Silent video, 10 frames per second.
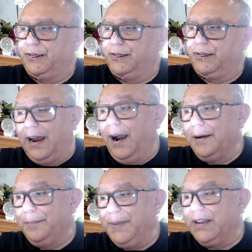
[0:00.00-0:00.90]

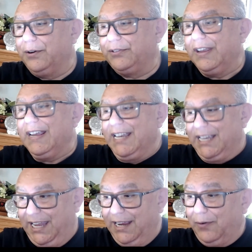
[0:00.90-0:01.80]
hard because
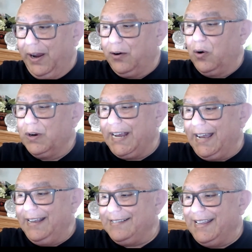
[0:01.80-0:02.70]
he
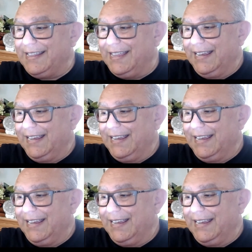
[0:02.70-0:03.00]
recognized that